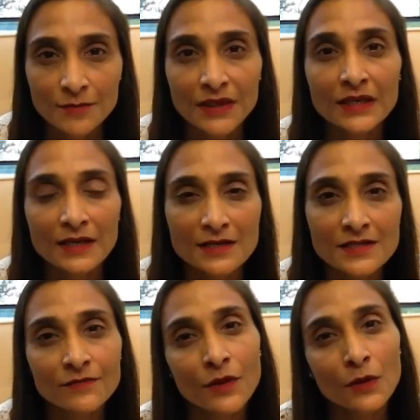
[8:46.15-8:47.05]
because
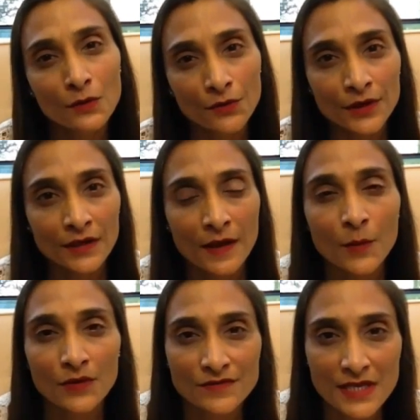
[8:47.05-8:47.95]
of the learning that
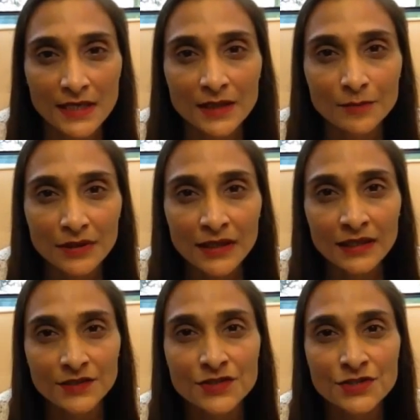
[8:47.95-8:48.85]
would have taken
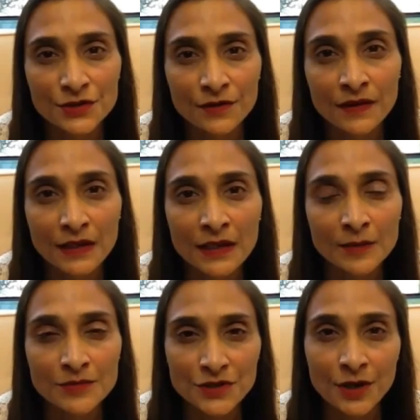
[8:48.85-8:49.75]
place during the
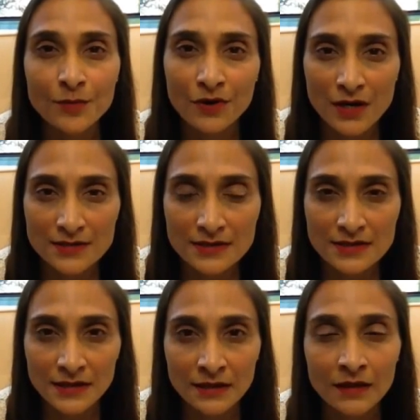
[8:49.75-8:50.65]
EMDR
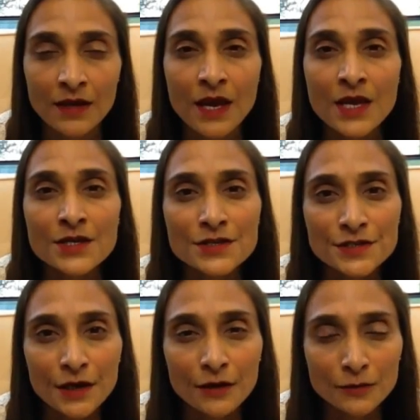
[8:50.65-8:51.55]
processing.
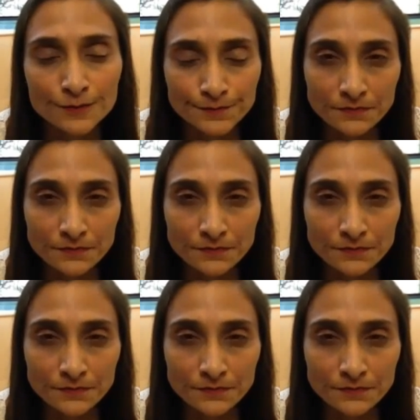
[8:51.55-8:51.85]
So